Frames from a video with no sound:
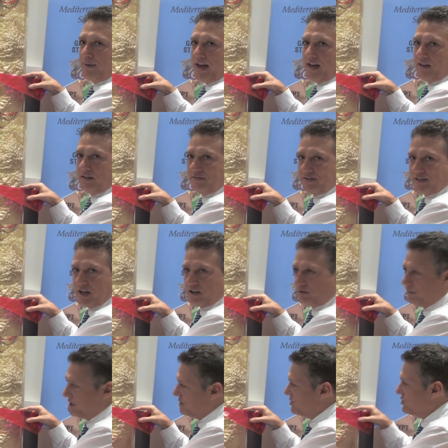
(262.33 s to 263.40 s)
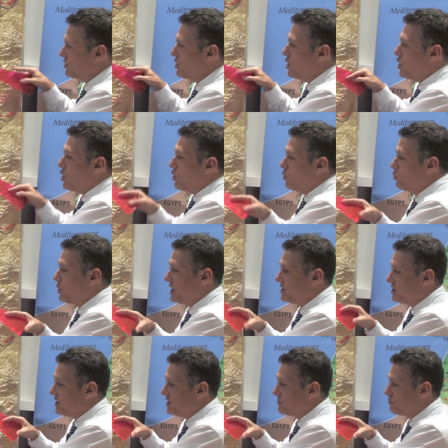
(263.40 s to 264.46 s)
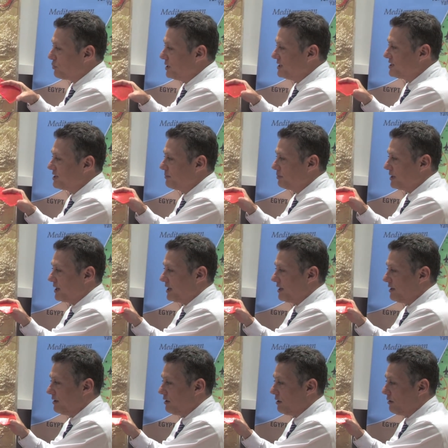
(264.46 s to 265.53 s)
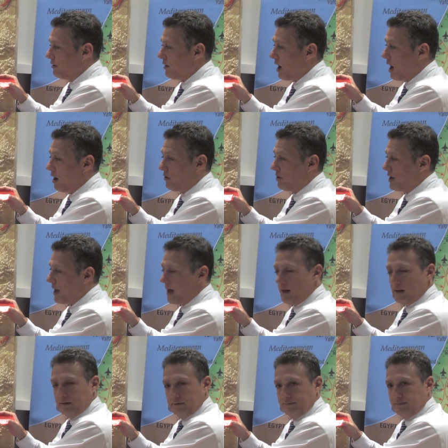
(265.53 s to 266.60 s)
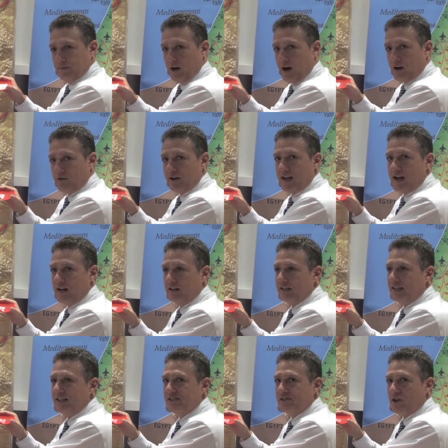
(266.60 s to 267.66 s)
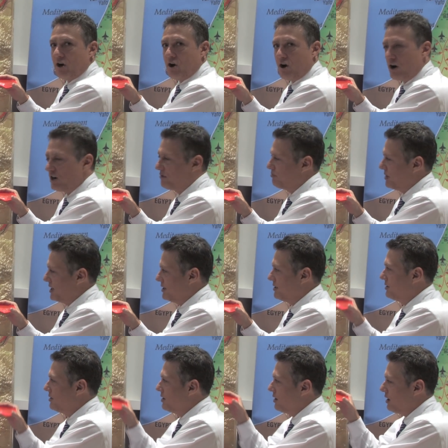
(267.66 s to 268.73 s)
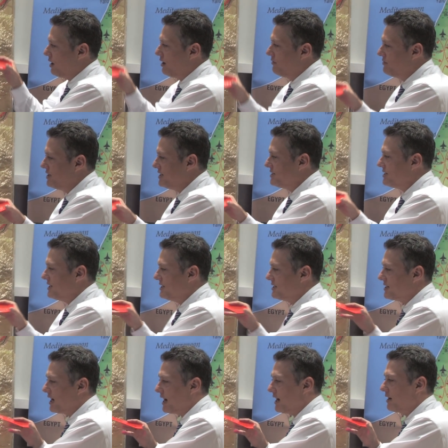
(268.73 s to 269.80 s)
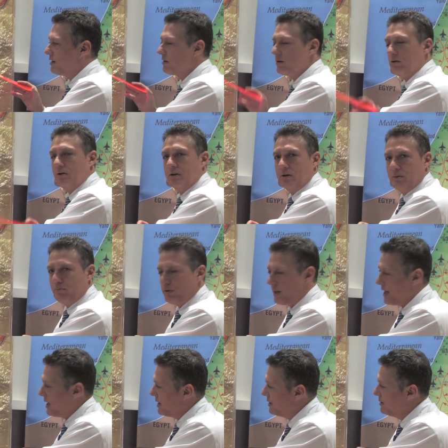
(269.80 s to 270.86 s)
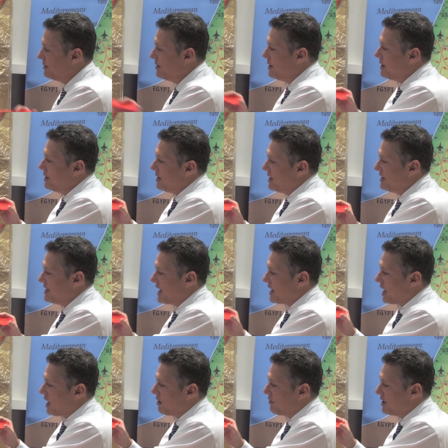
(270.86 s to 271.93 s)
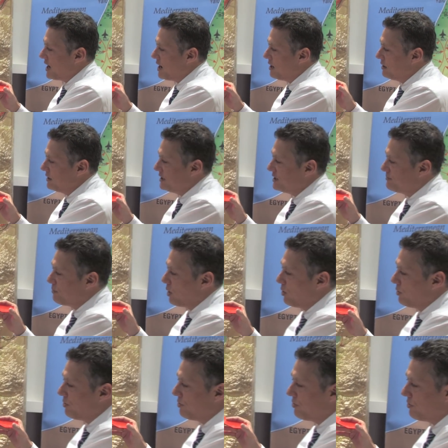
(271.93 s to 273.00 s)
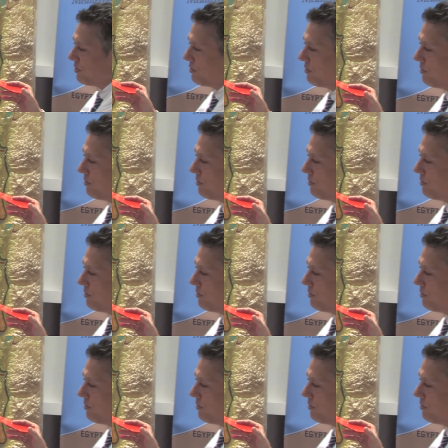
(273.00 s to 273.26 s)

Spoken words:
band of settlements, which is principally Ariel. Ariel is the heartbeat of this entire plan, in that Ariel is both